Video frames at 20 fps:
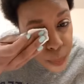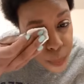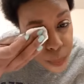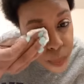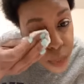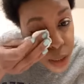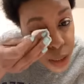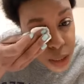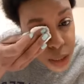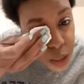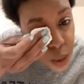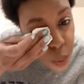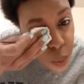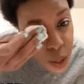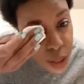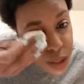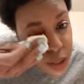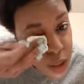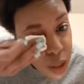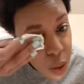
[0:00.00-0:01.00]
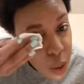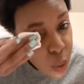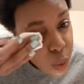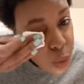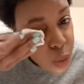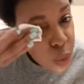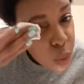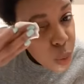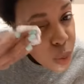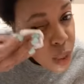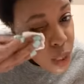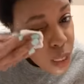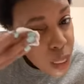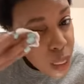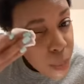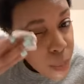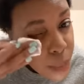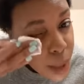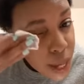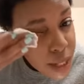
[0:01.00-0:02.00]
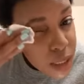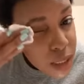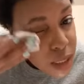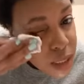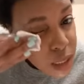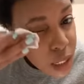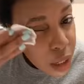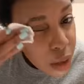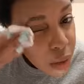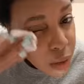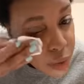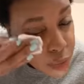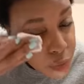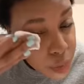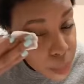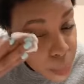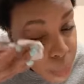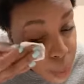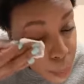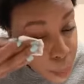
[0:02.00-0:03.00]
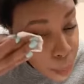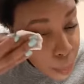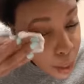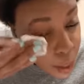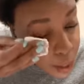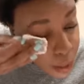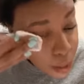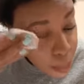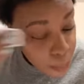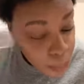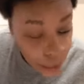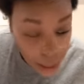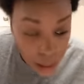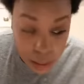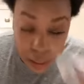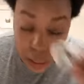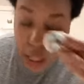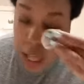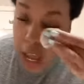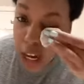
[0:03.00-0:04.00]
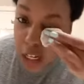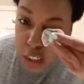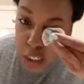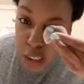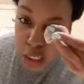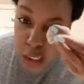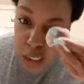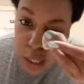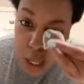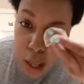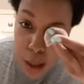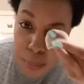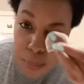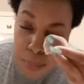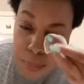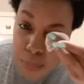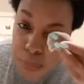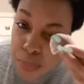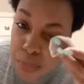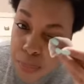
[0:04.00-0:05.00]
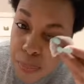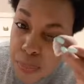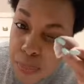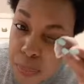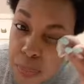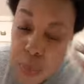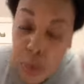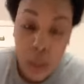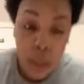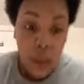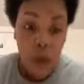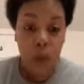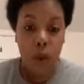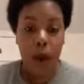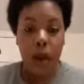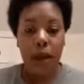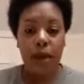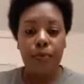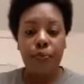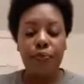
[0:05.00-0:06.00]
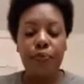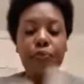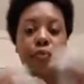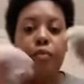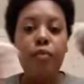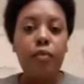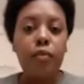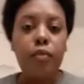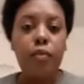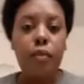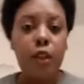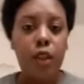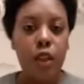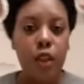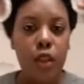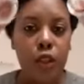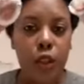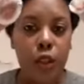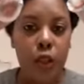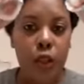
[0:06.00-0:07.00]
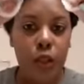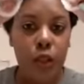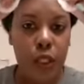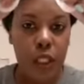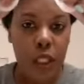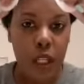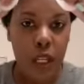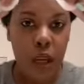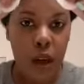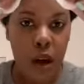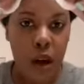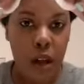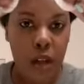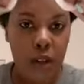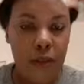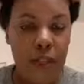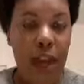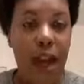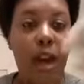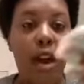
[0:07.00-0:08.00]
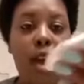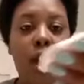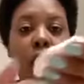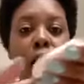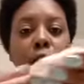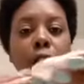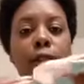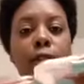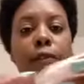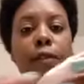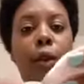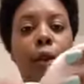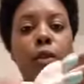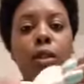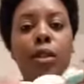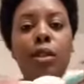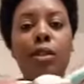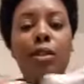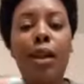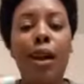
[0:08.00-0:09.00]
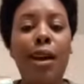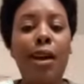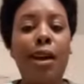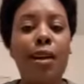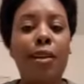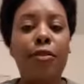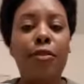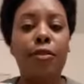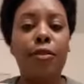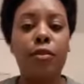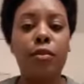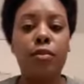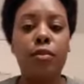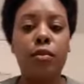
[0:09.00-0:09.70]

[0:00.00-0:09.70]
because I want to also get the mascara from the bottom lashes. Okay? So you'll see all of that. Fold it in half.